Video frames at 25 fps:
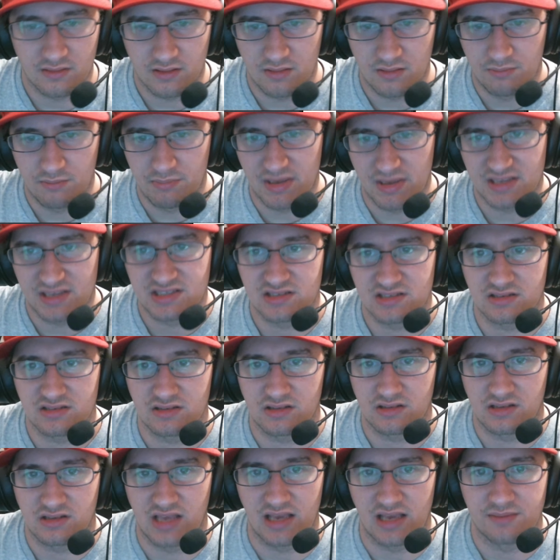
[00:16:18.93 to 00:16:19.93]
Makes
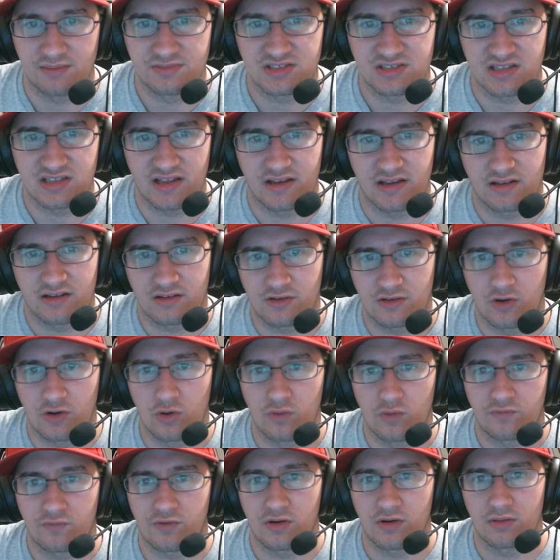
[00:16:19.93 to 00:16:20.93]
games that
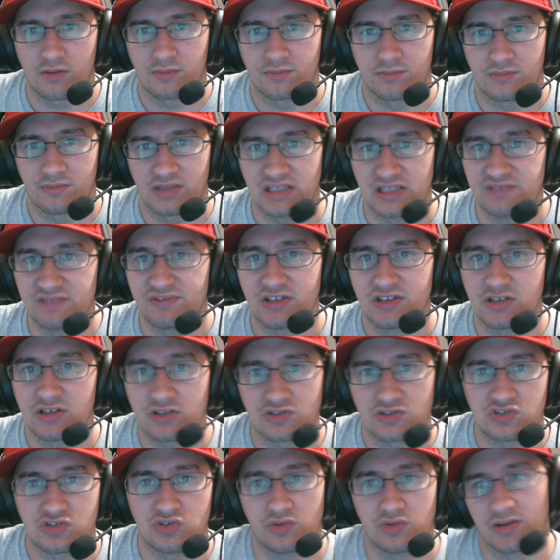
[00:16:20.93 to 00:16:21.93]
go from even
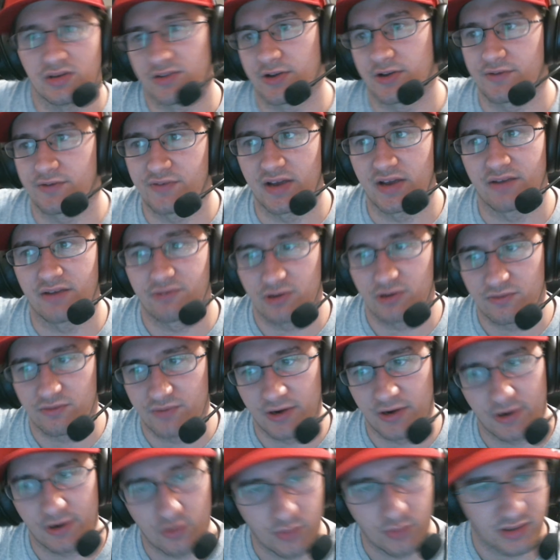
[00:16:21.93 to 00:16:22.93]
to in their favor
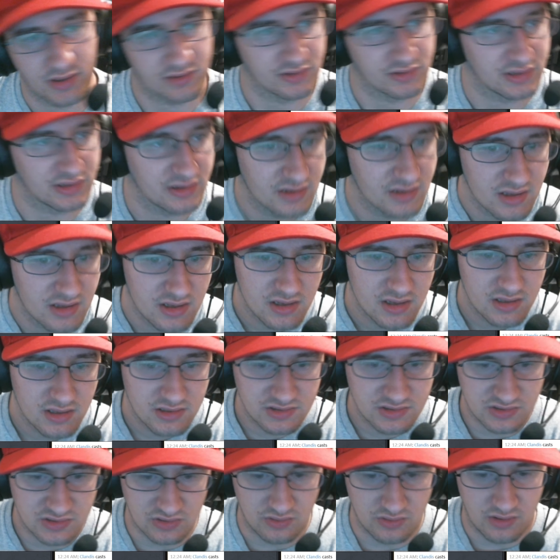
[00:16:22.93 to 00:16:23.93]
very quickly.
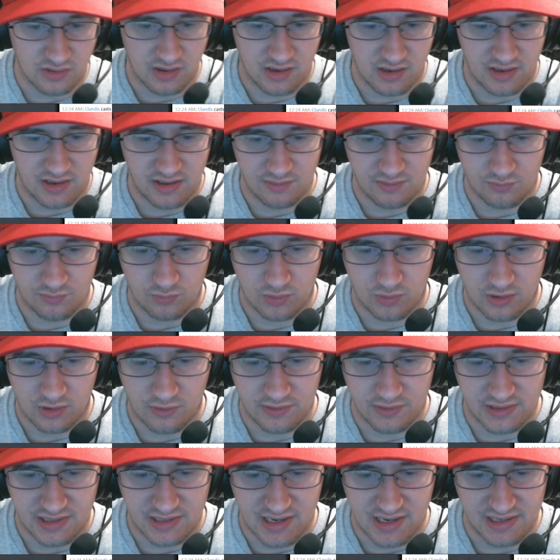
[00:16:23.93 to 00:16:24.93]
So and we're
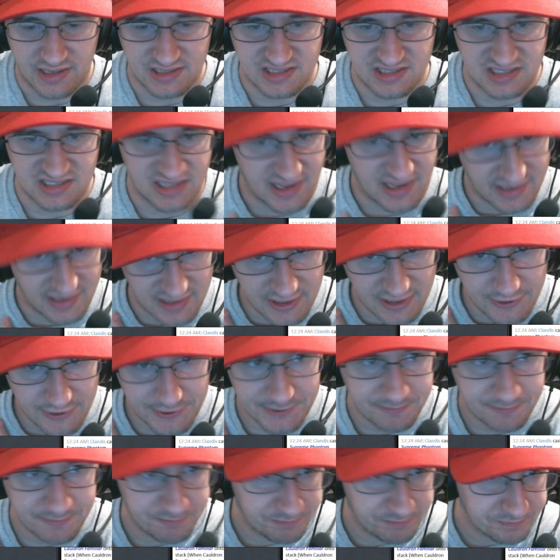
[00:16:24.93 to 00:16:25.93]
going to kind of see that
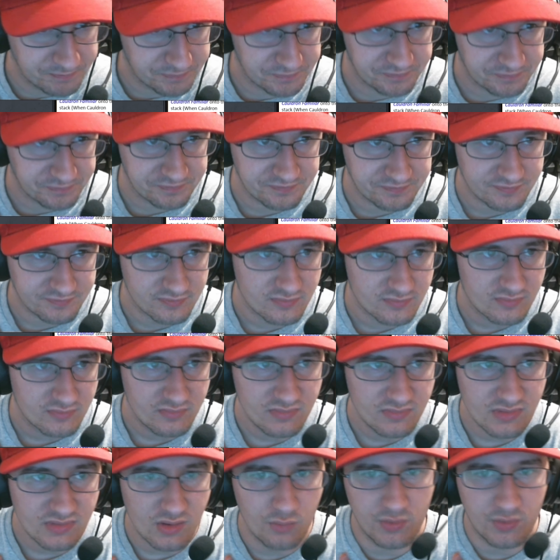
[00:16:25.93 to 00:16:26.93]
here.
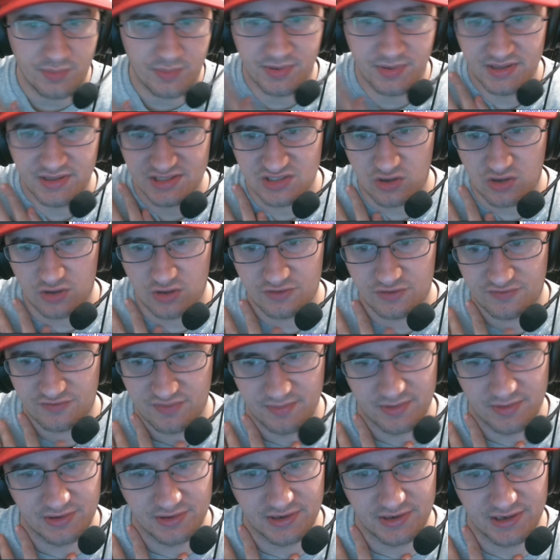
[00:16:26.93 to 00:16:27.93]
We play this Cauldron
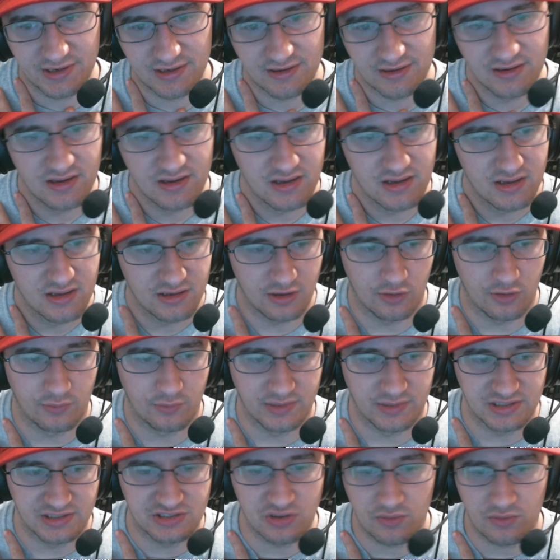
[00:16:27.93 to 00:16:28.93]
Familiar.
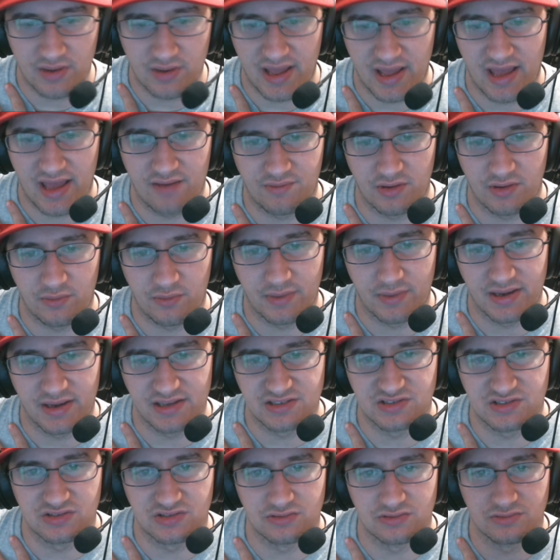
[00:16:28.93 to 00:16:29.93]
We don't have a way
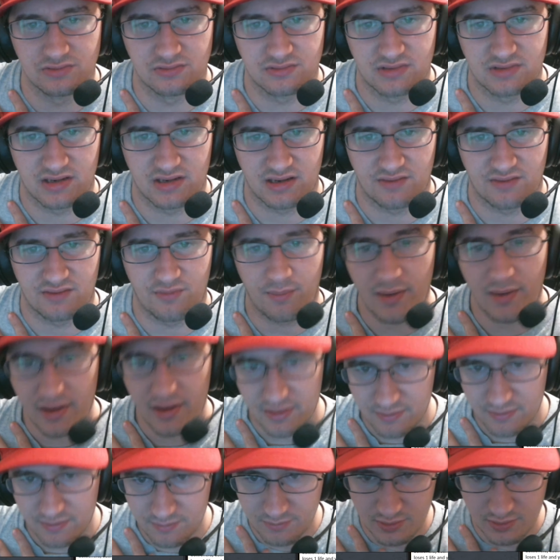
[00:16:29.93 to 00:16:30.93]
to kind of give it
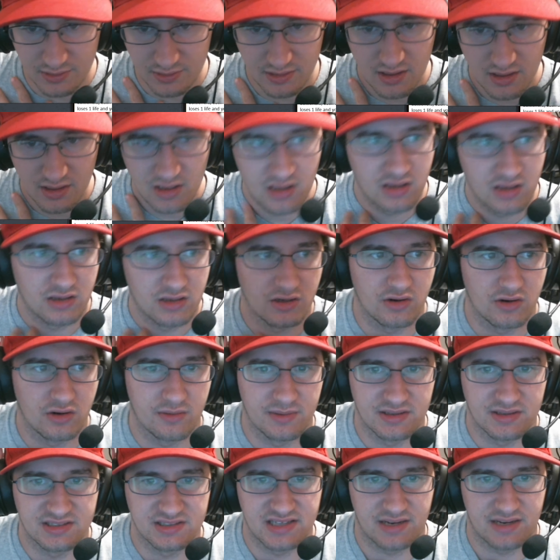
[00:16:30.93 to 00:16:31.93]
back, but I'm
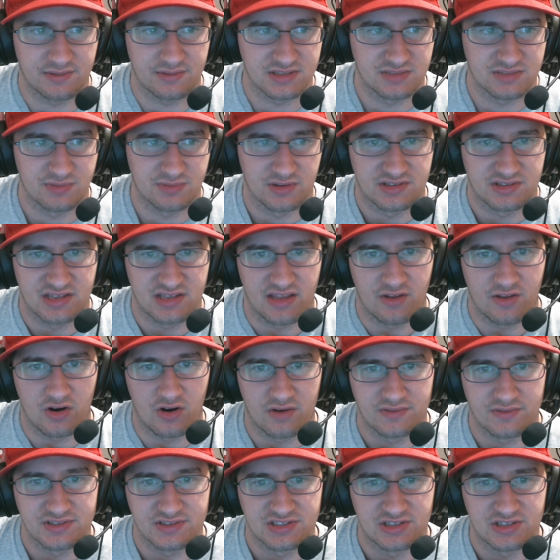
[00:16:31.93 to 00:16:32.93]
gonna attack with this Blood Tithe
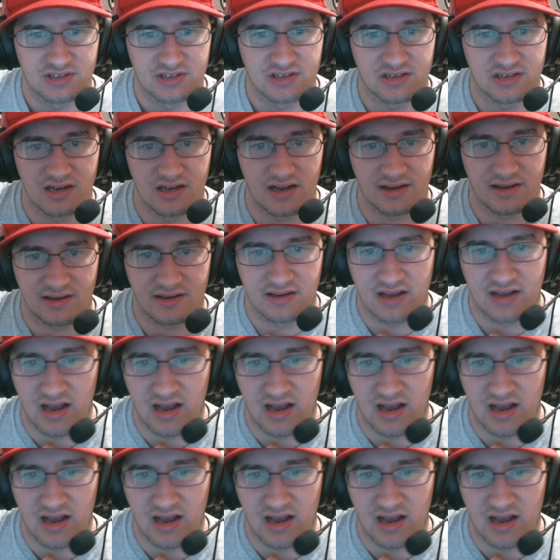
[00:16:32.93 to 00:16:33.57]
Harvester. I